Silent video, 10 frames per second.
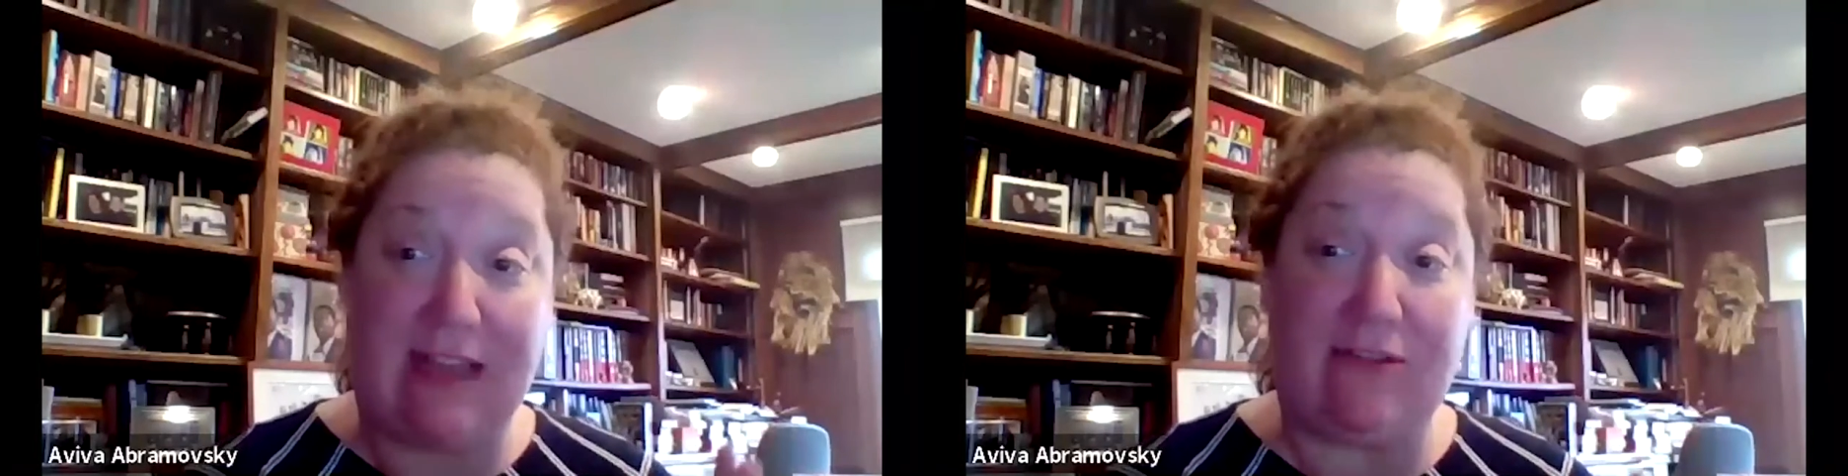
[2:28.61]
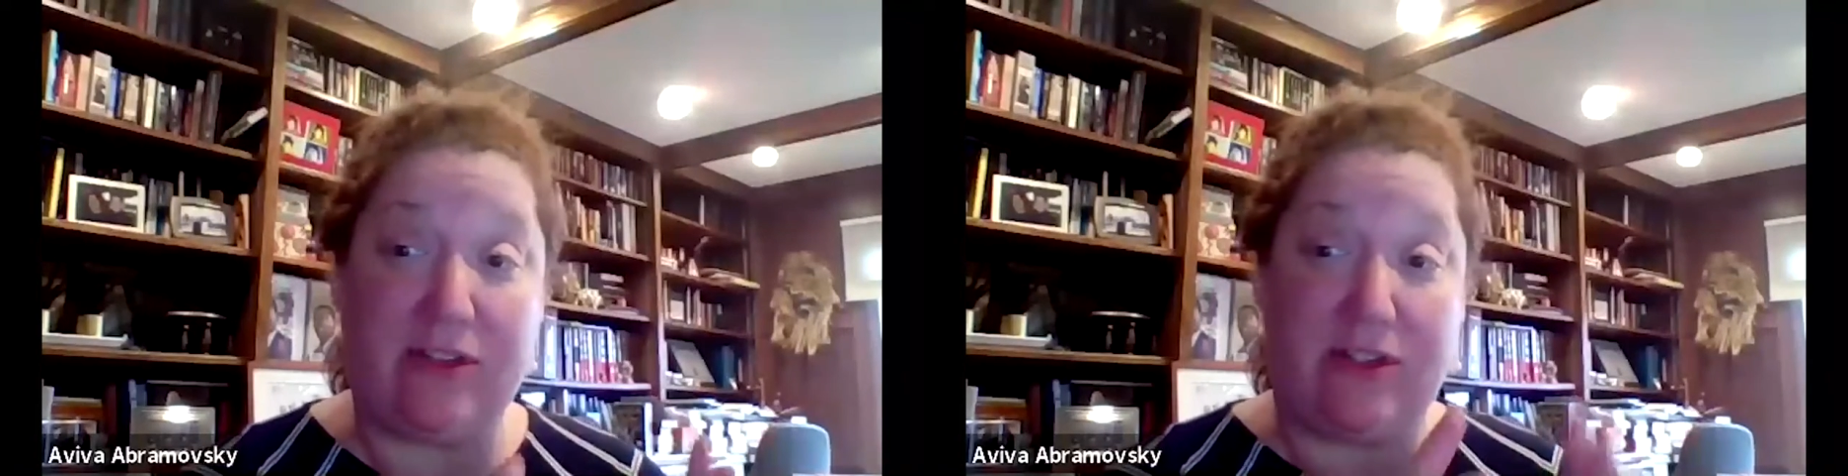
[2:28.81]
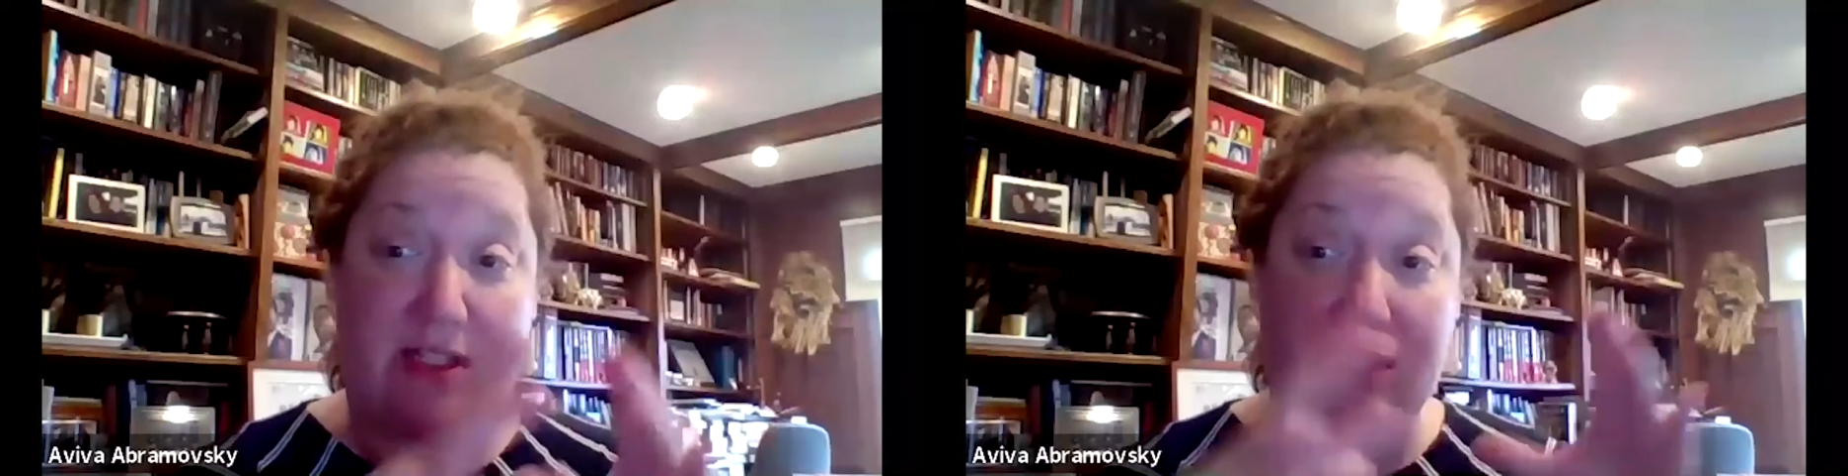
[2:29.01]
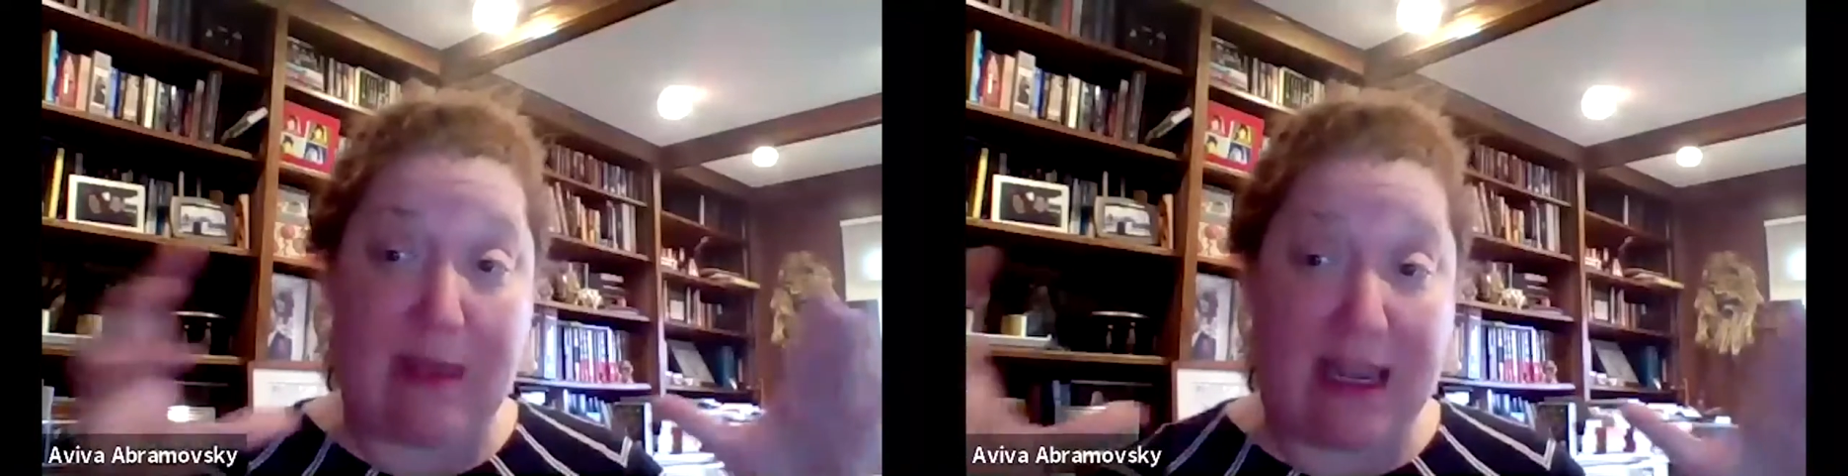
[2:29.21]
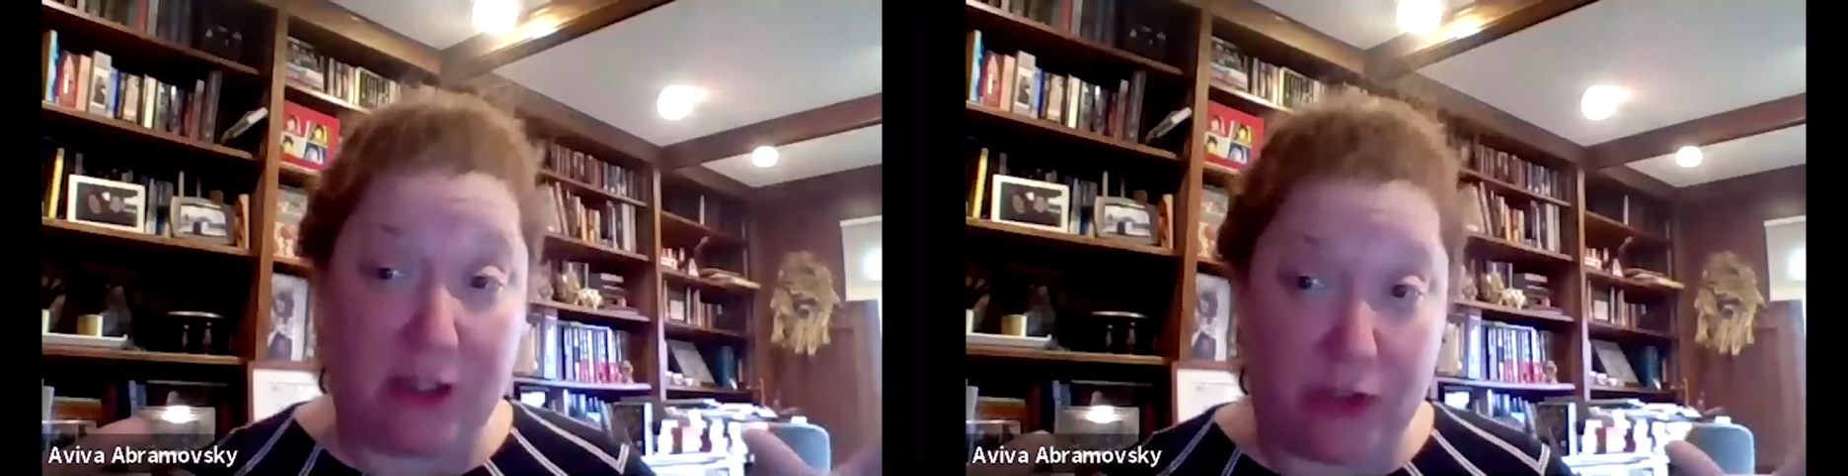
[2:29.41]
levels on the
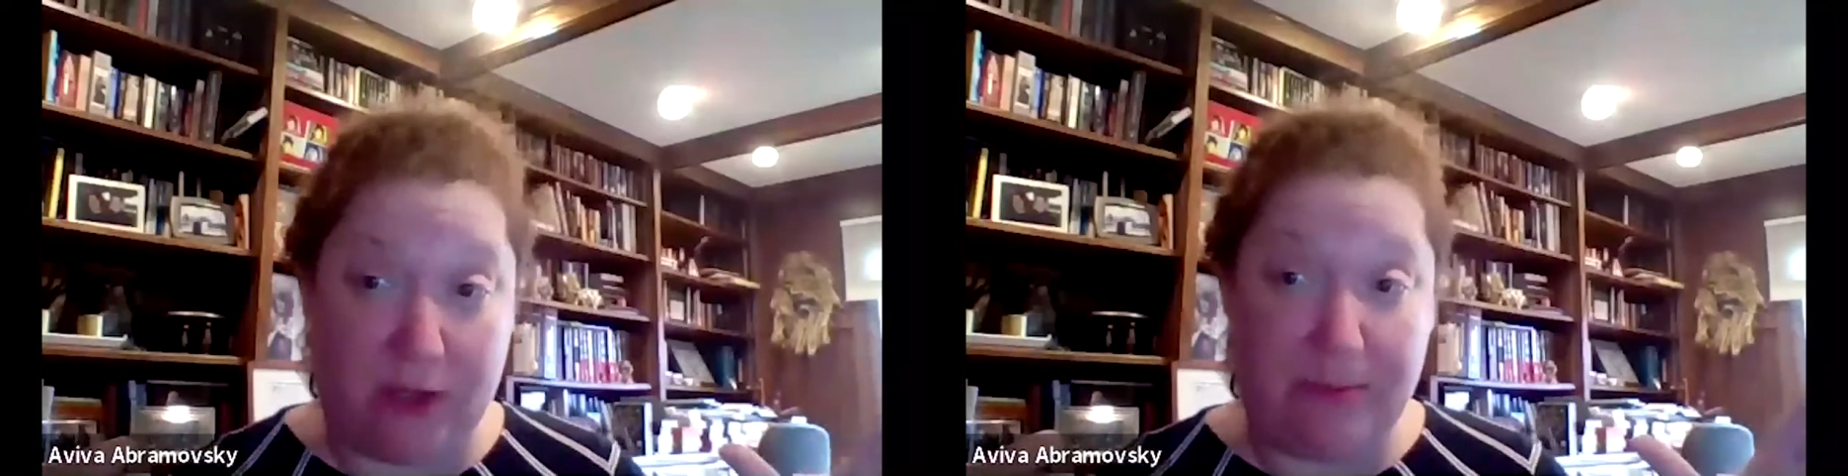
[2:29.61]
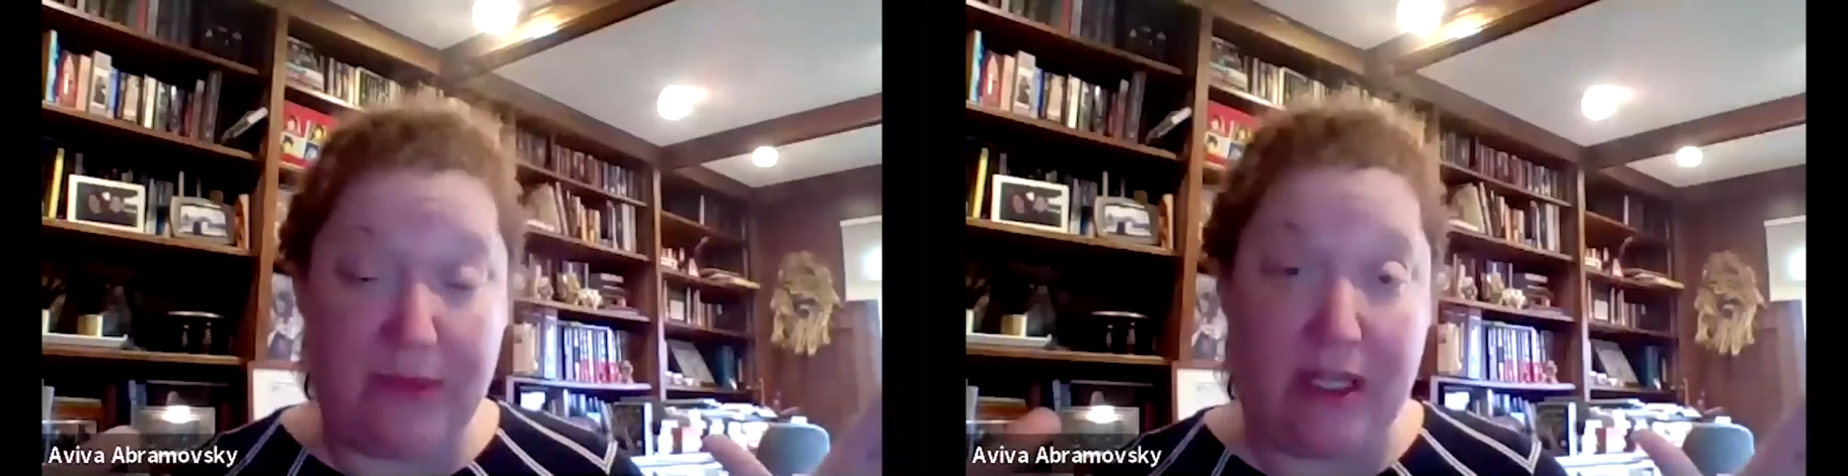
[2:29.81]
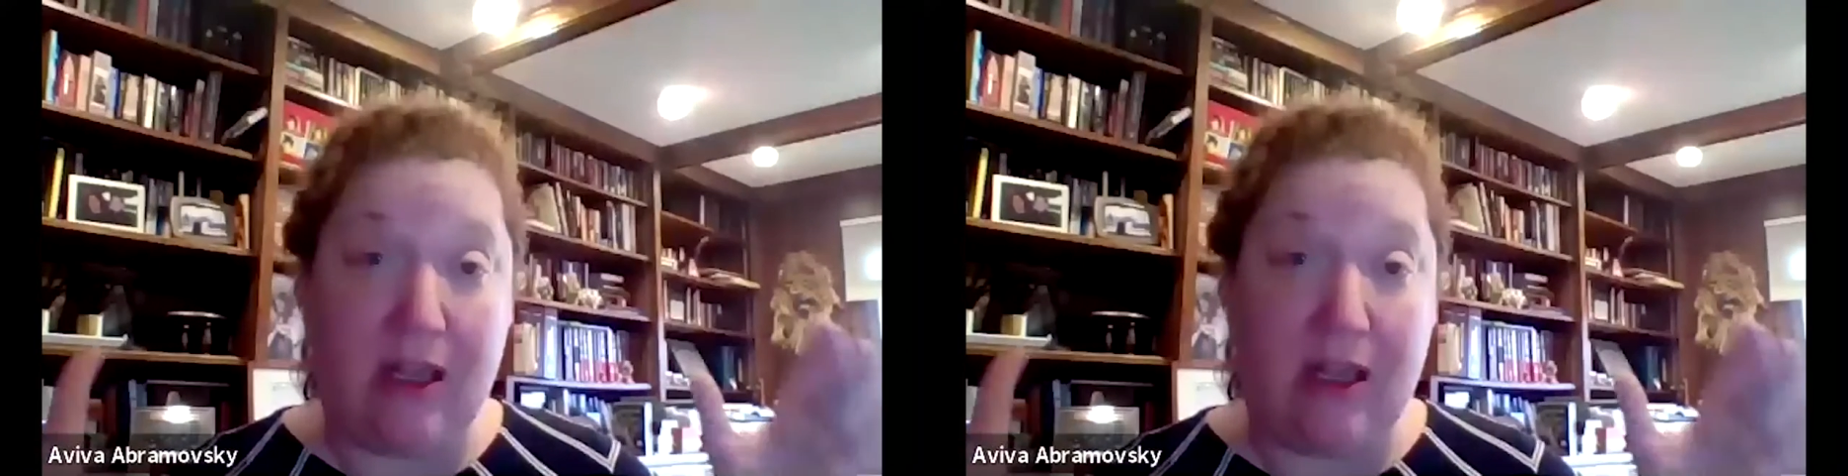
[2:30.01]
spectrum